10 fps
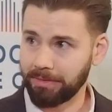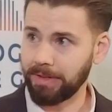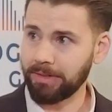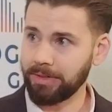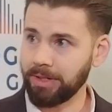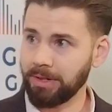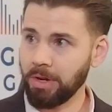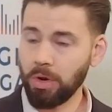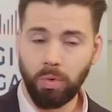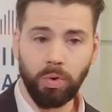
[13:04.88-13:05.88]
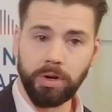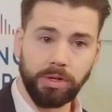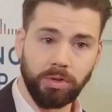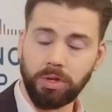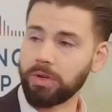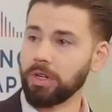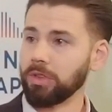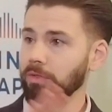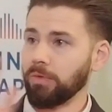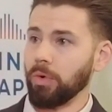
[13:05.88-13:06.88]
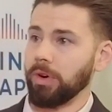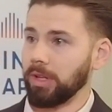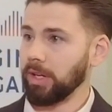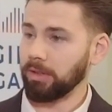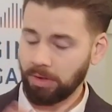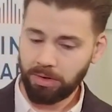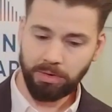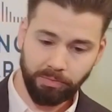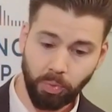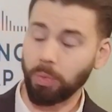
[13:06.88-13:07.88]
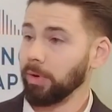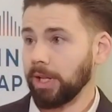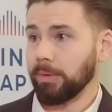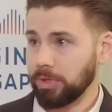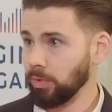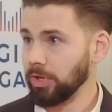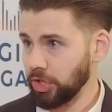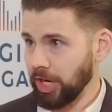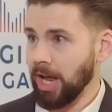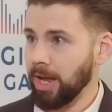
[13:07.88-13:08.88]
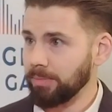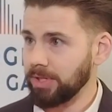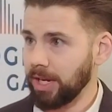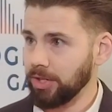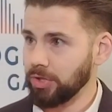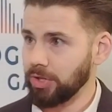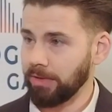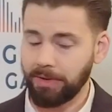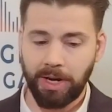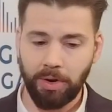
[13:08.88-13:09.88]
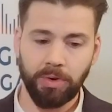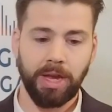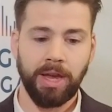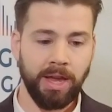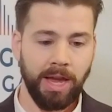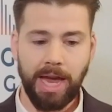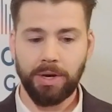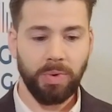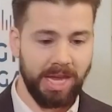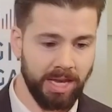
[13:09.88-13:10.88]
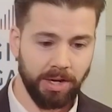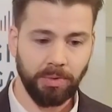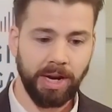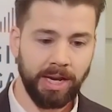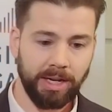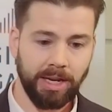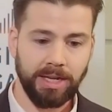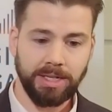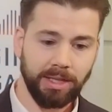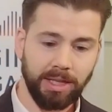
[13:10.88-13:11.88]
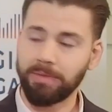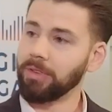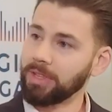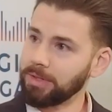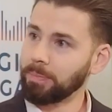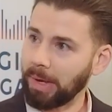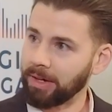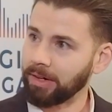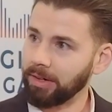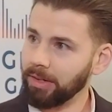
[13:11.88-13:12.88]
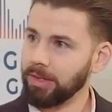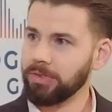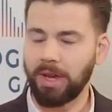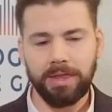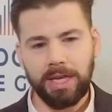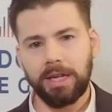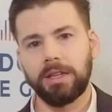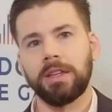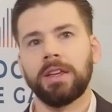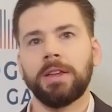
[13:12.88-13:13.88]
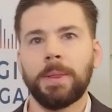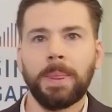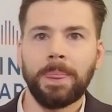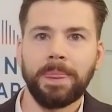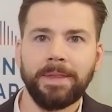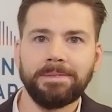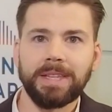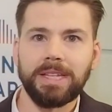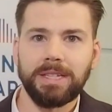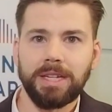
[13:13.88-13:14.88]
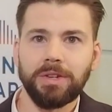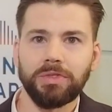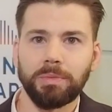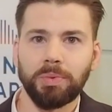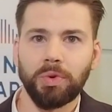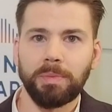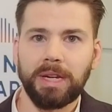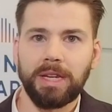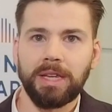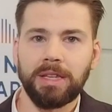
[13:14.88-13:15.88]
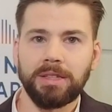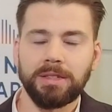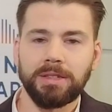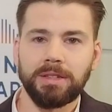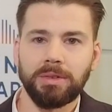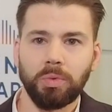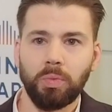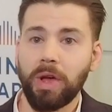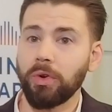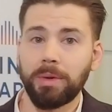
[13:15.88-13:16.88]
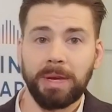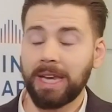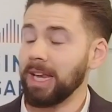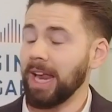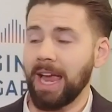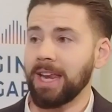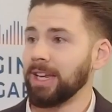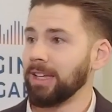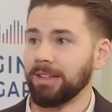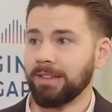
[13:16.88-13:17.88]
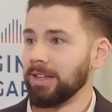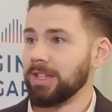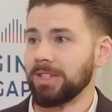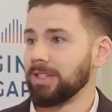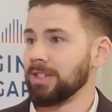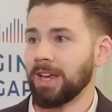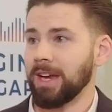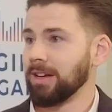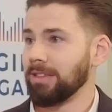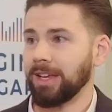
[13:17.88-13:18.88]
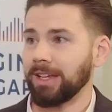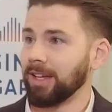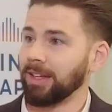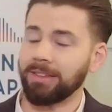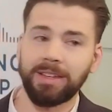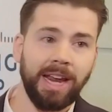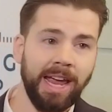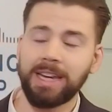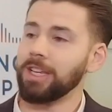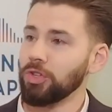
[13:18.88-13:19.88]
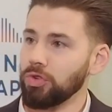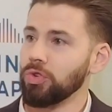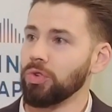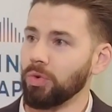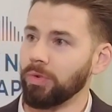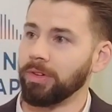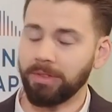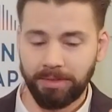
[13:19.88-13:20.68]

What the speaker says: to fix it, or you're looking in the forward like we do on jobs, and you're trying to figure out, okay, how do we iterate and deliver this better? So I think continuous improvement is welcoming in is it design thinking? Is it any new